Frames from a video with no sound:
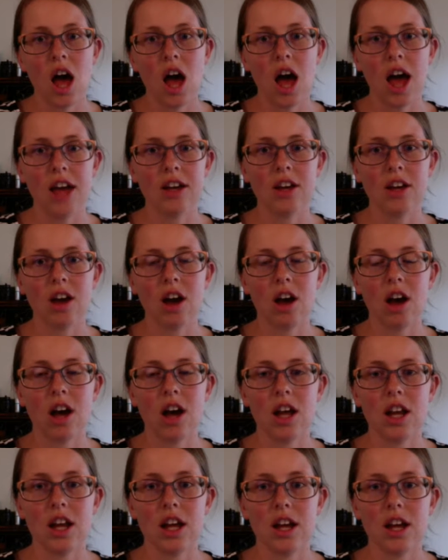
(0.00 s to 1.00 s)
I
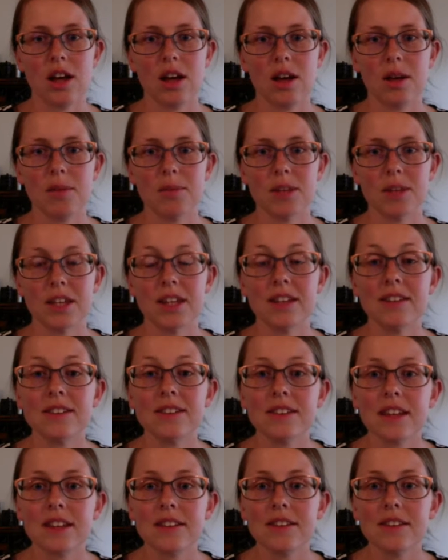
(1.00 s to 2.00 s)
got the Kid
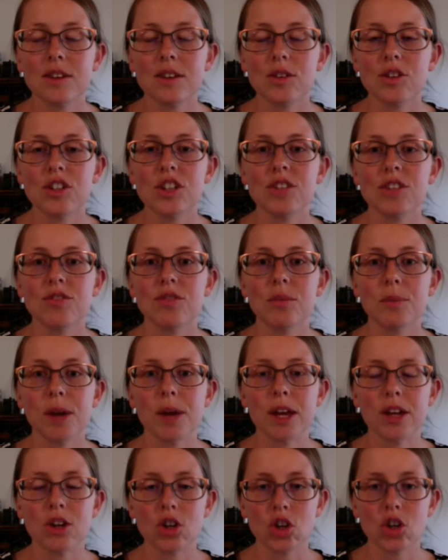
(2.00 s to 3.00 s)
Sense lotion for
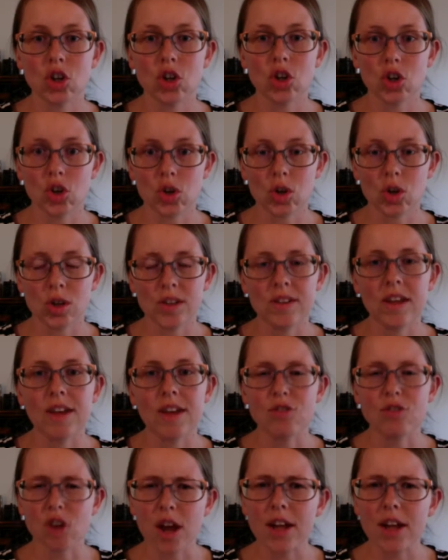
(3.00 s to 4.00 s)
my girls. I've
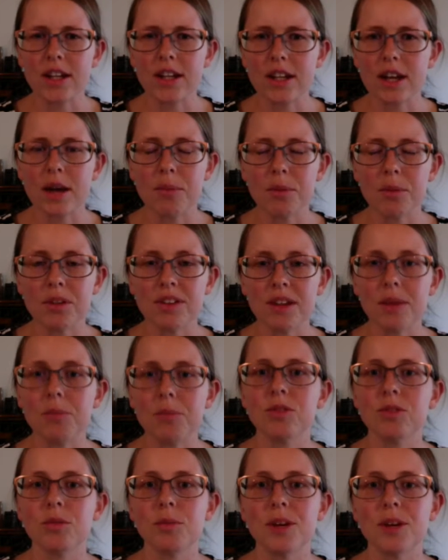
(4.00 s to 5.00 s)
tried it a couple
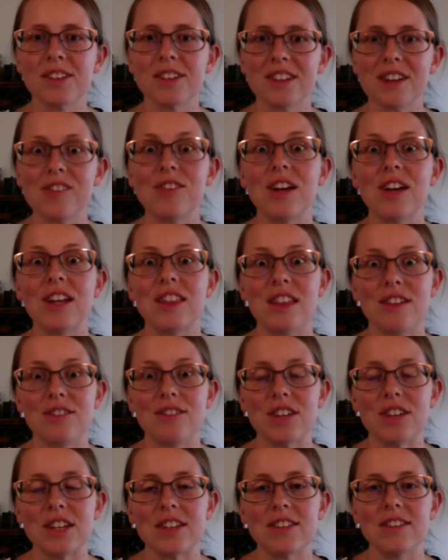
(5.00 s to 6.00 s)
times for myself. I love
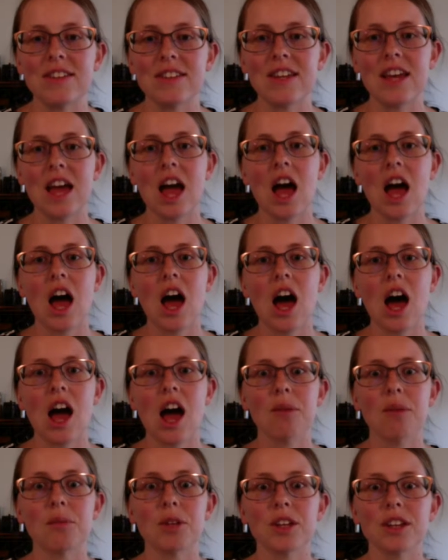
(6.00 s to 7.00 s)
it.
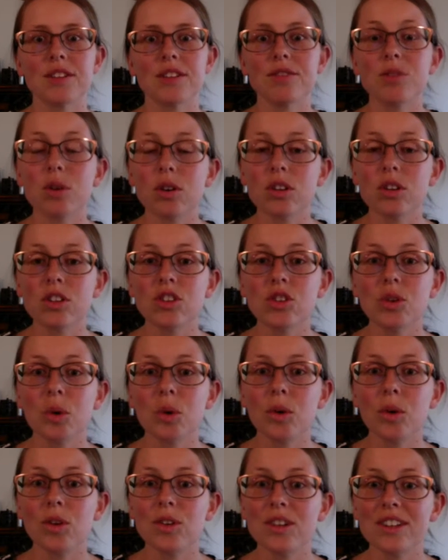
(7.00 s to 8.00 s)
I'm looking forward to
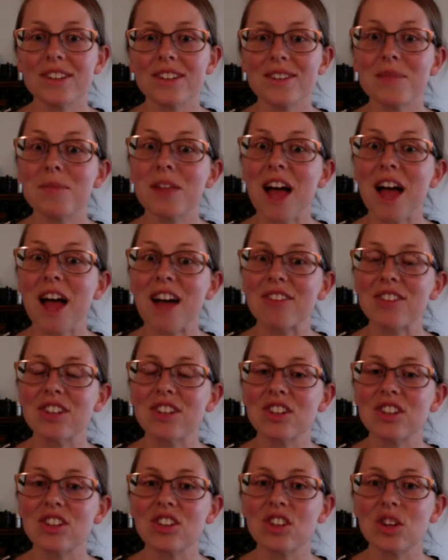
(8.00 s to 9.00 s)
ordering some
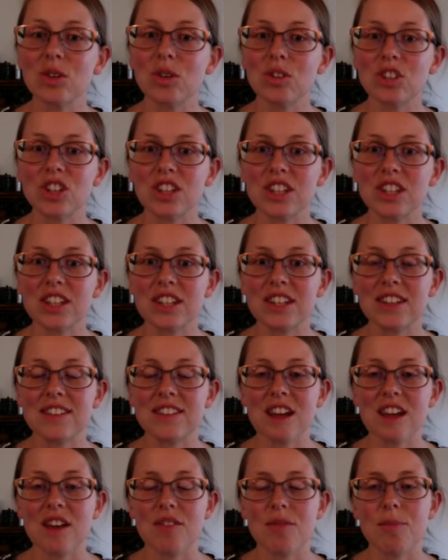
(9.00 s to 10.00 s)
lavender lotion and
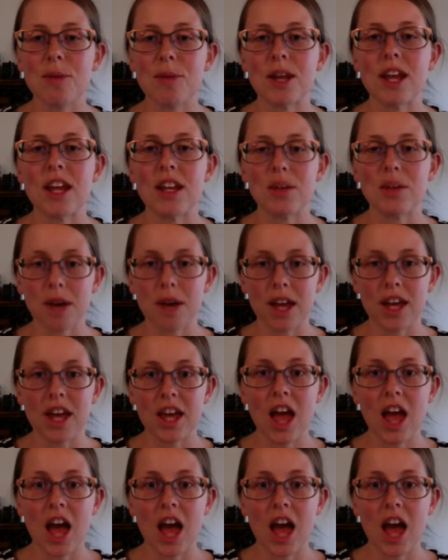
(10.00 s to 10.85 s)
stuff. But anyway,